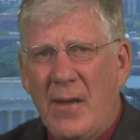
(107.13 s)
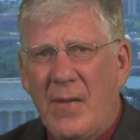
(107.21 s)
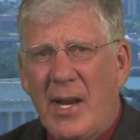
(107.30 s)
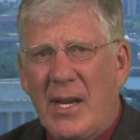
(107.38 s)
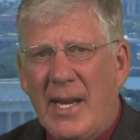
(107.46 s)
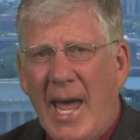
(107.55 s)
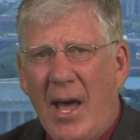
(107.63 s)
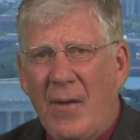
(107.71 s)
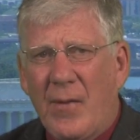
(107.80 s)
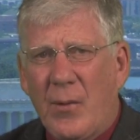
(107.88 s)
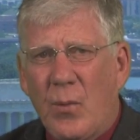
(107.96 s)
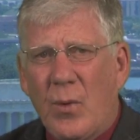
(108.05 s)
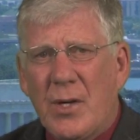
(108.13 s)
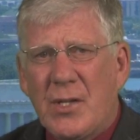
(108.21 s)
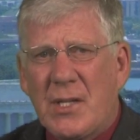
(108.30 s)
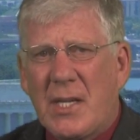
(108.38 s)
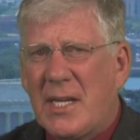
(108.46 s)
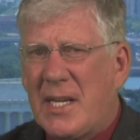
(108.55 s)
that allowed the
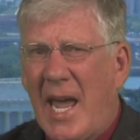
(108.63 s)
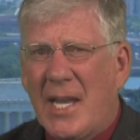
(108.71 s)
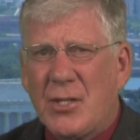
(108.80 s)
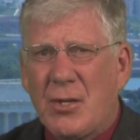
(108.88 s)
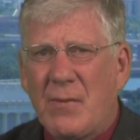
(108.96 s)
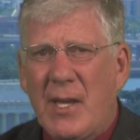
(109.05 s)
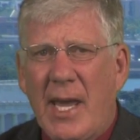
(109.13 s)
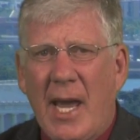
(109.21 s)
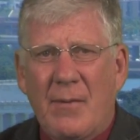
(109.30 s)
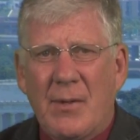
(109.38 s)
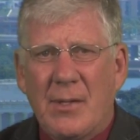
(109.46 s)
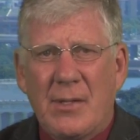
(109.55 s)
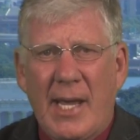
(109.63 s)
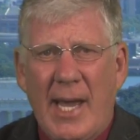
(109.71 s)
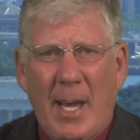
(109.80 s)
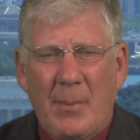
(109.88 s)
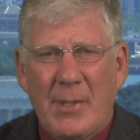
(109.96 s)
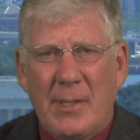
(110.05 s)
worst catastrophe ever to
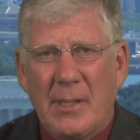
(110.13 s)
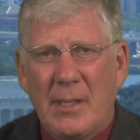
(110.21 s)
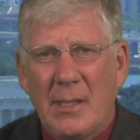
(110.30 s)
happen.